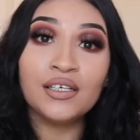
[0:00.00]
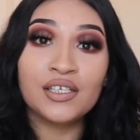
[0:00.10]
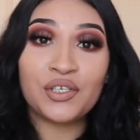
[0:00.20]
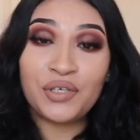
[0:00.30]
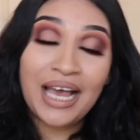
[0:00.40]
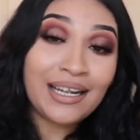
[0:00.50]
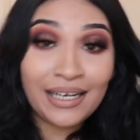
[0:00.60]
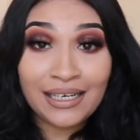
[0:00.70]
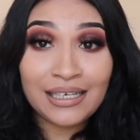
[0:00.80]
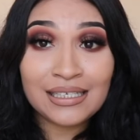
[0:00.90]
So yeah,
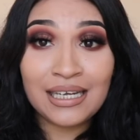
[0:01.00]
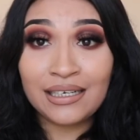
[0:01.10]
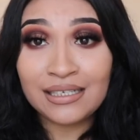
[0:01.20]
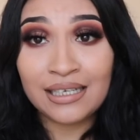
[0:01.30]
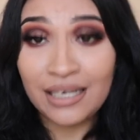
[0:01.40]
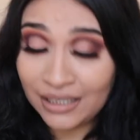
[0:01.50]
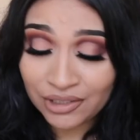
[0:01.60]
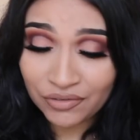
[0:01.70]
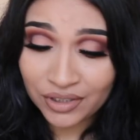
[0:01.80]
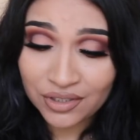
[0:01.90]
ladies, that is the end
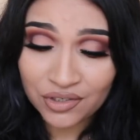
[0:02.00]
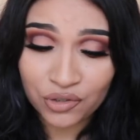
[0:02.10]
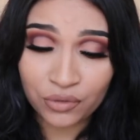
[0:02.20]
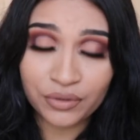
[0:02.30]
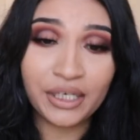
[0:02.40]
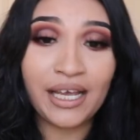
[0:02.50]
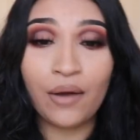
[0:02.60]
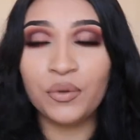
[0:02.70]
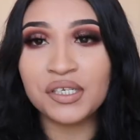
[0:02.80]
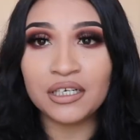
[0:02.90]
of this story. I
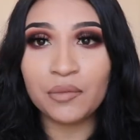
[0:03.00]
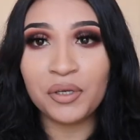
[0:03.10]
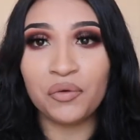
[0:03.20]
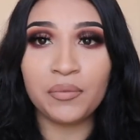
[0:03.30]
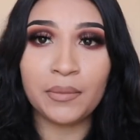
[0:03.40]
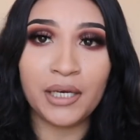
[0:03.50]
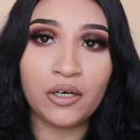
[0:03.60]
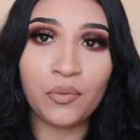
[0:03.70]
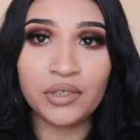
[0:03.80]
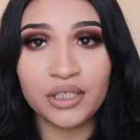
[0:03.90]
was gonna be doing my
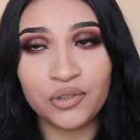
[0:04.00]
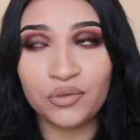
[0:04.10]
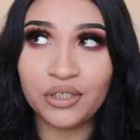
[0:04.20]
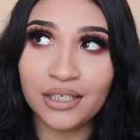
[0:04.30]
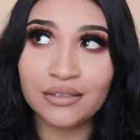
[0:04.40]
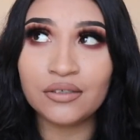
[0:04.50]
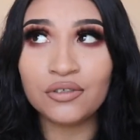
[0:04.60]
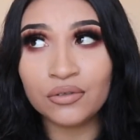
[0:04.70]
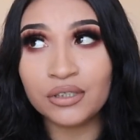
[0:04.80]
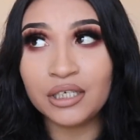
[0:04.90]
makeup while I told you guys this
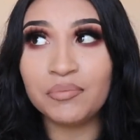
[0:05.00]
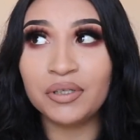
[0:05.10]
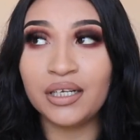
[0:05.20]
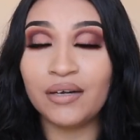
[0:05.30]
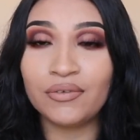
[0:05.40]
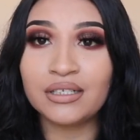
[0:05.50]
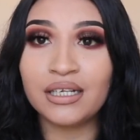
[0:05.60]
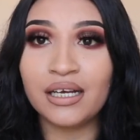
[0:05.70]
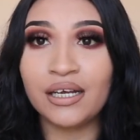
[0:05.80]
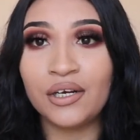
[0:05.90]
story, but then I was
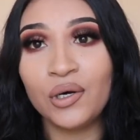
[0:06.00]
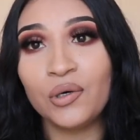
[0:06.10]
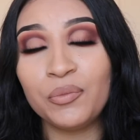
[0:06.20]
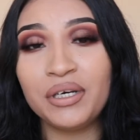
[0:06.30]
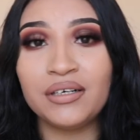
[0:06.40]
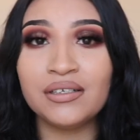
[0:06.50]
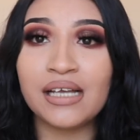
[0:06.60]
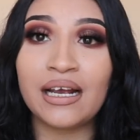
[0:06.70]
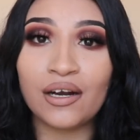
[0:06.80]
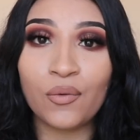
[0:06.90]
like, no, because
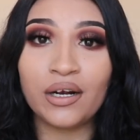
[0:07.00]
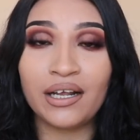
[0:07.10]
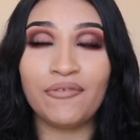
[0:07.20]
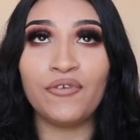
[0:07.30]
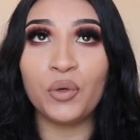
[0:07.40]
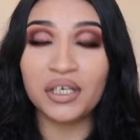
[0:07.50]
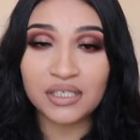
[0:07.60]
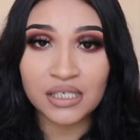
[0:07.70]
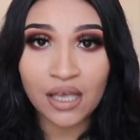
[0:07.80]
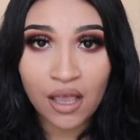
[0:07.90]
I kind of want to like
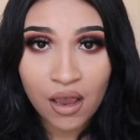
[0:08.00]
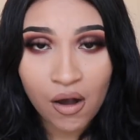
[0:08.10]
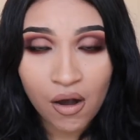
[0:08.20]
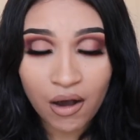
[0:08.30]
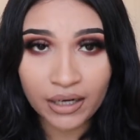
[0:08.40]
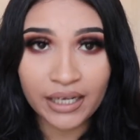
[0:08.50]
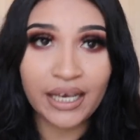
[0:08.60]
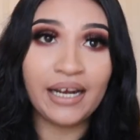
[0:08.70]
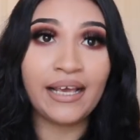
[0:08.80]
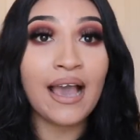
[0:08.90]
focus on
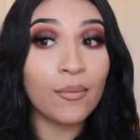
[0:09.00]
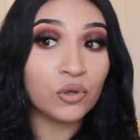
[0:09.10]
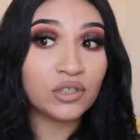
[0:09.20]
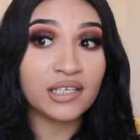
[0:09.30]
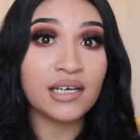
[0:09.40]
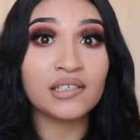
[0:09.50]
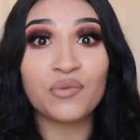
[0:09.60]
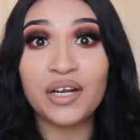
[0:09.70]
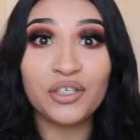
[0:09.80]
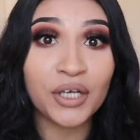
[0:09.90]
it, and I can't multitask
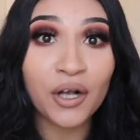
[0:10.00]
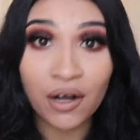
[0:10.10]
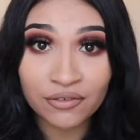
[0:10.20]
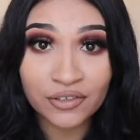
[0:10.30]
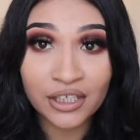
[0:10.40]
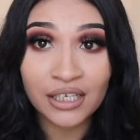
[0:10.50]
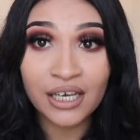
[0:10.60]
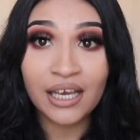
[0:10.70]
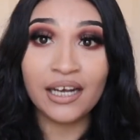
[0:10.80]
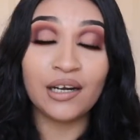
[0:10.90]
when I drink coffee
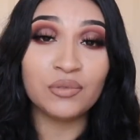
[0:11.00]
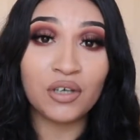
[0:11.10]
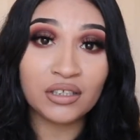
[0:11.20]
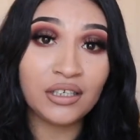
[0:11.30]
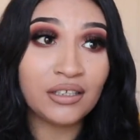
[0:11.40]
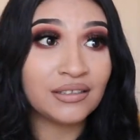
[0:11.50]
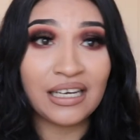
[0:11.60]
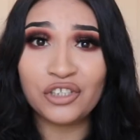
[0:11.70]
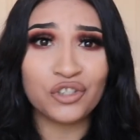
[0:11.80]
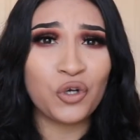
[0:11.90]
and I'm talking, because
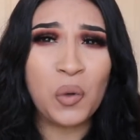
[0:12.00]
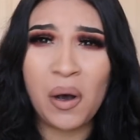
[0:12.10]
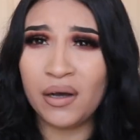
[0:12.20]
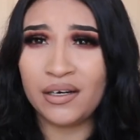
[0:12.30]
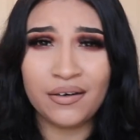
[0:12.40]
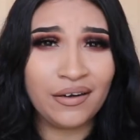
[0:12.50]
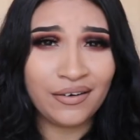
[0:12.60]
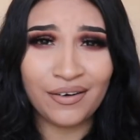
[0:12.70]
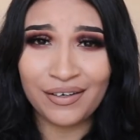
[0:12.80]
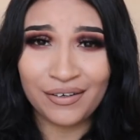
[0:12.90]
I just go on and on
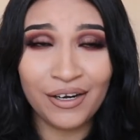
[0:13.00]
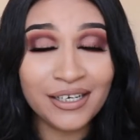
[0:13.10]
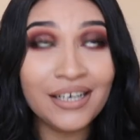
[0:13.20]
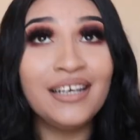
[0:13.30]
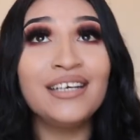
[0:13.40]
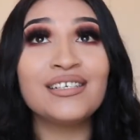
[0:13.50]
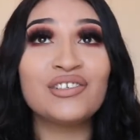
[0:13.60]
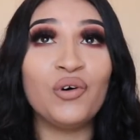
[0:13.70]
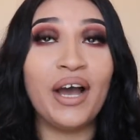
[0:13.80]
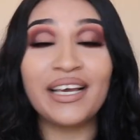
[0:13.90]
and on and on.
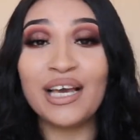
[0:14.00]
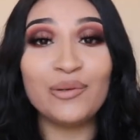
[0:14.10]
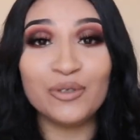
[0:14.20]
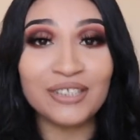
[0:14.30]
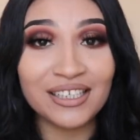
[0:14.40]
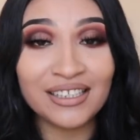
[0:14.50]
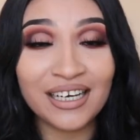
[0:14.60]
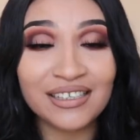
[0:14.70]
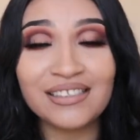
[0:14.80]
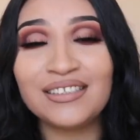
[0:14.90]
So I can't
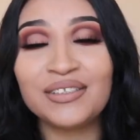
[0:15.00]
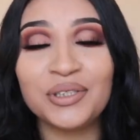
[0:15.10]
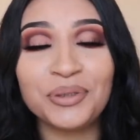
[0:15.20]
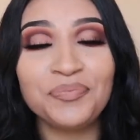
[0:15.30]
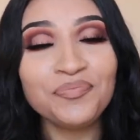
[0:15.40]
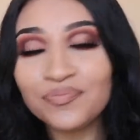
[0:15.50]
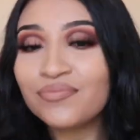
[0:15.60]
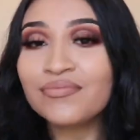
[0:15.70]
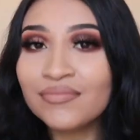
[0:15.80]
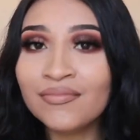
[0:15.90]
multitask. So
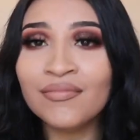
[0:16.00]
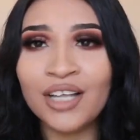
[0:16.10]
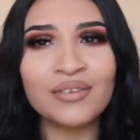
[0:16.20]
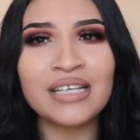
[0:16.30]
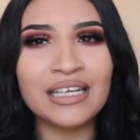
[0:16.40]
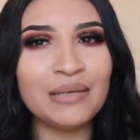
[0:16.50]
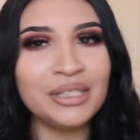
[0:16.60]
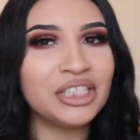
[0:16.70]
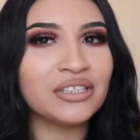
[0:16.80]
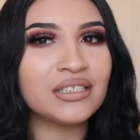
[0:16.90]
I was like, let
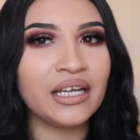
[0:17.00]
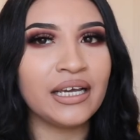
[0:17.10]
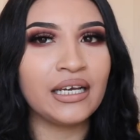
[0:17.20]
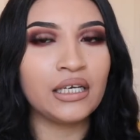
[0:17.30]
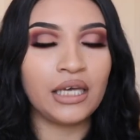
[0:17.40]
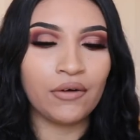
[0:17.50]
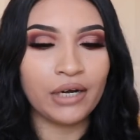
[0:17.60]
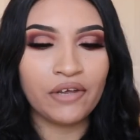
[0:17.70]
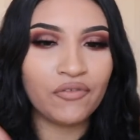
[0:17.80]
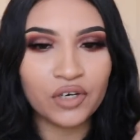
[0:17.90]
me just like get
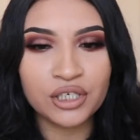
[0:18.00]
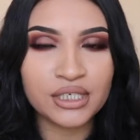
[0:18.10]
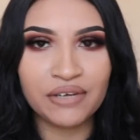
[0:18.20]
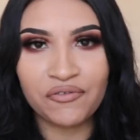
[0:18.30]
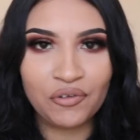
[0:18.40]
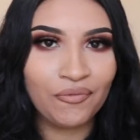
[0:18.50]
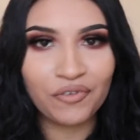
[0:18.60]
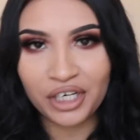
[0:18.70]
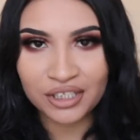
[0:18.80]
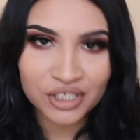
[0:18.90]
ready first. I'm filming
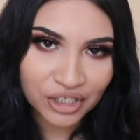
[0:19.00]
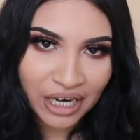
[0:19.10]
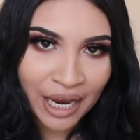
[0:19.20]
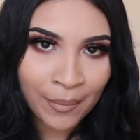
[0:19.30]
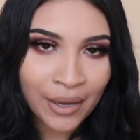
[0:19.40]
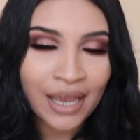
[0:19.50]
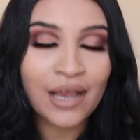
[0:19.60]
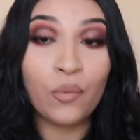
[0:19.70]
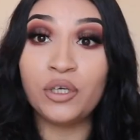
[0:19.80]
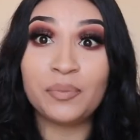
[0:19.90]
for Instagram,
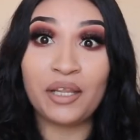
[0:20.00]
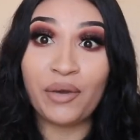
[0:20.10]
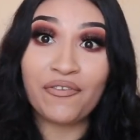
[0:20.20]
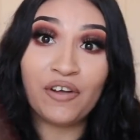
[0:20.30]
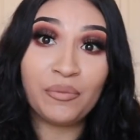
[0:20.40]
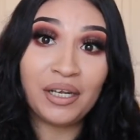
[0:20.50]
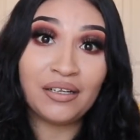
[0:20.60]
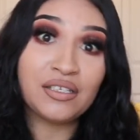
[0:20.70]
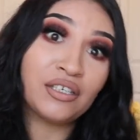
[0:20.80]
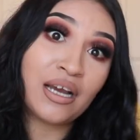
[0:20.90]
which, by the way, follow me on
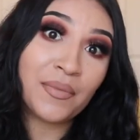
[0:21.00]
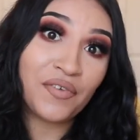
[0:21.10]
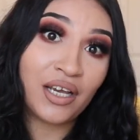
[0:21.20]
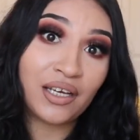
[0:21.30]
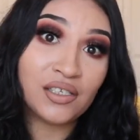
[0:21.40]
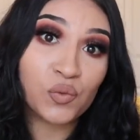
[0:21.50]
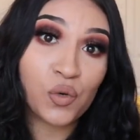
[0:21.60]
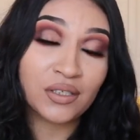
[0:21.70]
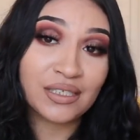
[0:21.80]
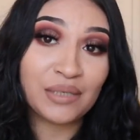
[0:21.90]
Instagram if you guys
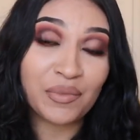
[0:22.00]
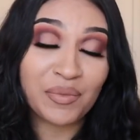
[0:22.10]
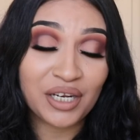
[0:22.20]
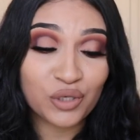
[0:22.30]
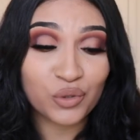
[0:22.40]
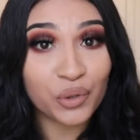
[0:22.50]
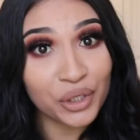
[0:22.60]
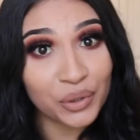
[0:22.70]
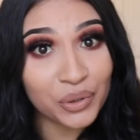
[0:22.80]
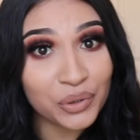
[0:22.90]
want to see my mini
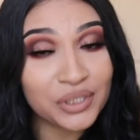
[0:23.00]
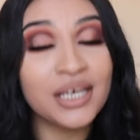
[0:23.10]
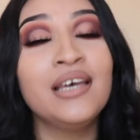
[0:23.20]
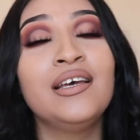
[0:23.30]
tutorials.